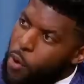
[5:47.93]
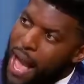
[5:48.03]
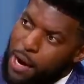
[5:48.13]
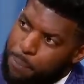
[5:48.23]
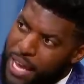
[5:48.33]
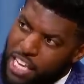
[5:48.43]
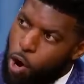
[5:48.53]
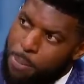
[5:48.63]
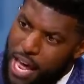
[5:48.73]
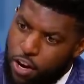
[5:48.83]
know how to play
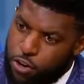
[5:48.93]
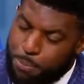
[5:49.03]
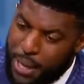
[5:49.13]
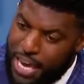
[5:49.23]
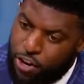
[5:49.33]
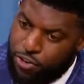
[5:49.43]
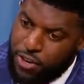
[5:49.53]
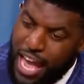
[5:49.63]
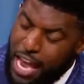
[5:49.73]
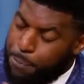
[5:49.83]
your better
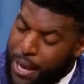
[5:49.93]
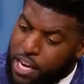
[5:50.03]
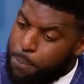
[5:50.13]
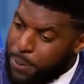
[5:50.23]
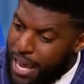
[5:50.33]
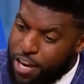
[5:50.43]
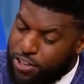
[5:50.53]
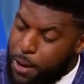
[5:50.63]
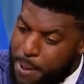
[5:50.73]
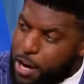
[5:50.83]
players, how to play your
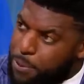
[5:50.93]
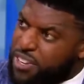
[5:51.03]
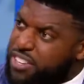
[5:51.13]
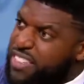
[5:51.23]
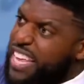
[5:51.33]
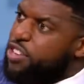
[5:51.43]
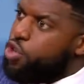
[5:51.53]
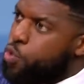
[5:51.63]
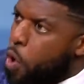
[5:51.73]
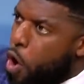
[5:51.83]
players in a better position than
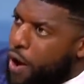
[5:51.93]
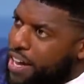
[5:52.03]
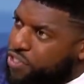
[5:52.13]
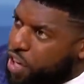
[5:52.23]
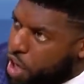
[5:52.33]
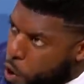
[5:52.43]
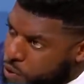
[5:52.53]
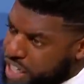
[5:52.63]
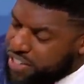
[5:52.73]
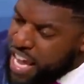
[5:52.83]
you all as the
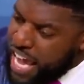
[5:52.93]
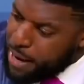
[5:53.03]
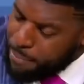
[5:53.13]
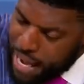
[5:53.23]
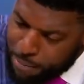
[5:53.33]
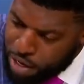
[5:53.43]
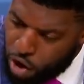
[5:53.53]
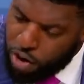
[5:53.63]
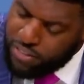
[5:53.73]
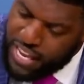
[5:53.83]
coaches and Mike
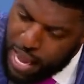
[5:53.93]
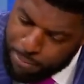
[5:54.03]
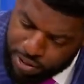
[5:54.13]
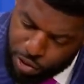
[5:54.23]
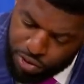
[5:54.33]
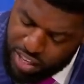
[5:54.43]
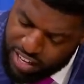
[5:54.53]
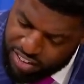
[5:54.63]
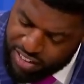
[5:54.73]
McCarthy? I'm still seeing the